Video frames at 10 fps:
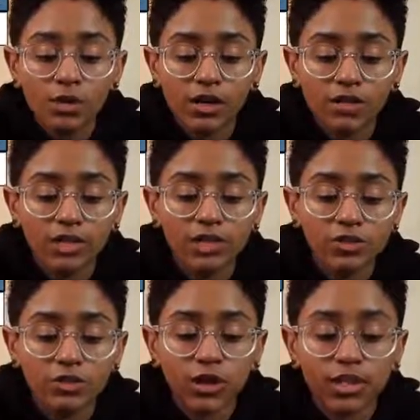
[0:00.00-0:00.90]
or tell it
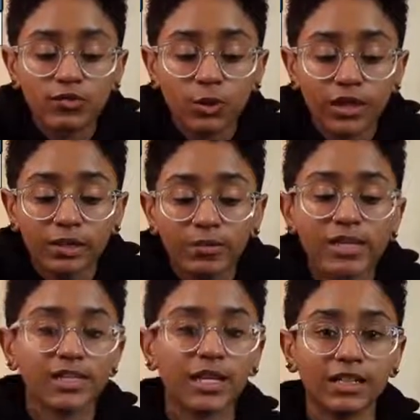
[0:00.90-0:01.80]
to you guys for him,
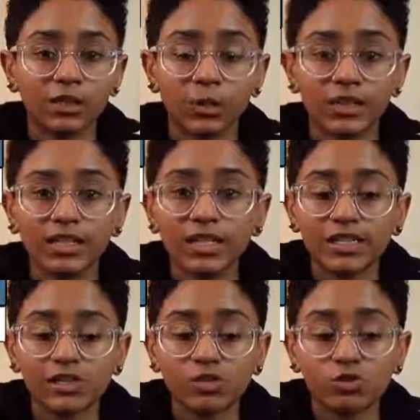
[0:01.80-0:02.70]
because I like the way he
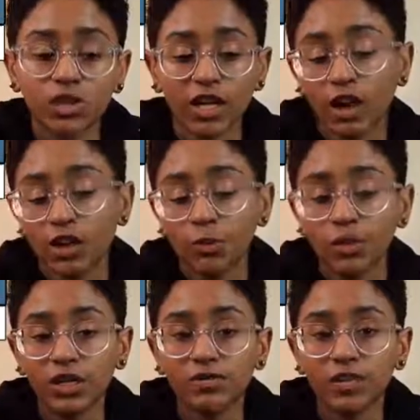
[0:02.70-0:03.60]
does it. So check out our
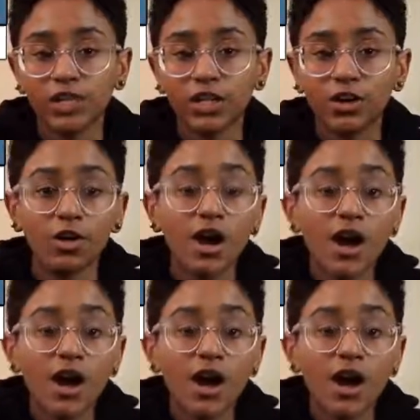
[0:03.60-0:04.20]
morning video.